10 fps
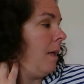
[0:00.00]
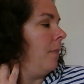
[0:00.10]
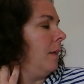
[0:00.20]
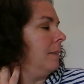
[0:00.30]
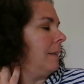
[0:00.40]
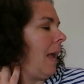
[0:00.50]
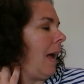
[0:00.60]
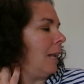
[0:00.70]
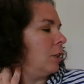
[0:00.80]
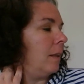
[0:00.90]
than to
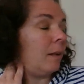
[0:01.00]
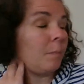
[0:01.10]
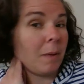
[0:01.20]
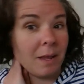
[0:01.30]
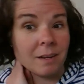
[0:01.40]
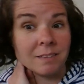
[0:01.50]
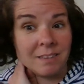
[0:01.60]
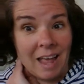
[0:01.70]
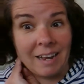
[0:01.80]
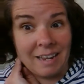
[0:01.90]
catch the little pigs
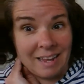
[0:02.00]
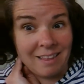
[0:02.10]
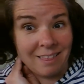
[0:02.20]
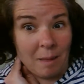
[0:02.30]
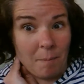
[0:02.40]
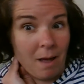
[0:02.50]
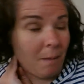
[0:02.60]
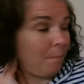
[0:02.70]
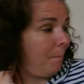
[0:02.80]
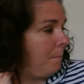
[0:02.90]
and eat them up.
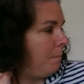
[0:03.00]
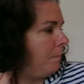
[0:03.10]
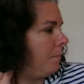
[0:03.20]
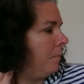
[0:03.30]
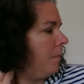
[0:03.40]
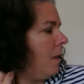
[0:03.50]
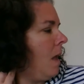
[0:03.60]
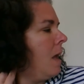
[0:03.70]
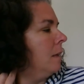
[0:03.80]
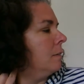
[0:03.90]

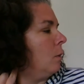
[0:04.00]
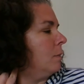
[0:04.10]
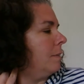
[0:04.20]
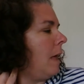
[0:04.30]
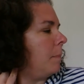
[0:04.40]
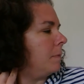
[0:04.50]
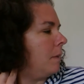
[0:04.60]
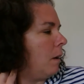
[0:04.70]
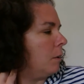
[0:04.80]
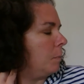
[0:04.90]
So slap,
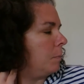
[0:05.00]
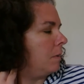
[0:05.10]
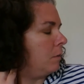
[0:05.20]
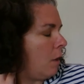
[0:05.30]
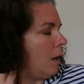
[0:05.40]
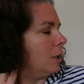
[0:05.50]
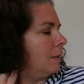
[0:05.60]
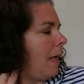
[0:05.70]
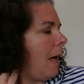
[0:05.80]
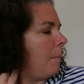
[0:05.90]
slosh, slosh,
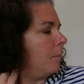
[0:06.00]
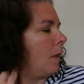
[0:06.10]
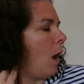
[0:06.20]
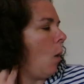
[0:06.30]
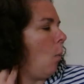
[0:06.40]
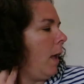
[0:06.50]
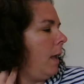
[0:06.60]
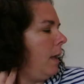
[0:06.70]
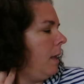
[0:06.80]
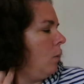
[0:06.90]
slap, away
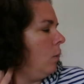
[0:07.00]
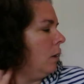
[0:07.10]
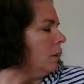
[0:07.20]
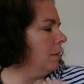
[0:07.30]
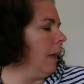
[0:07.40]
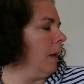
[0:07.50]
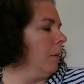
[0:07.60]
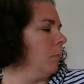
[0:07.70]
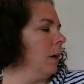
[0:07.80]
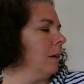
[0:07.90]
he worked, laying
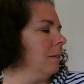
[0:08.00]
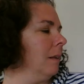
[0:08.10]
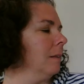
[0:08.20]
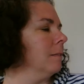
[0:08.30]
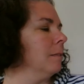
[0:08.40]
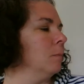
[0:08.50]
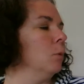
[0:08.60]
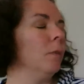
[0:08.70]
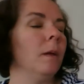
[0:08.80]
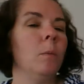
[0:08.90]
bricks and
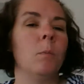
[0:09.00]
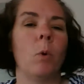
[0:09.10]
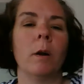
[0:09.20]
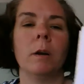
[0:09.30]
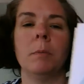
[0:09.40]
smoothing mortar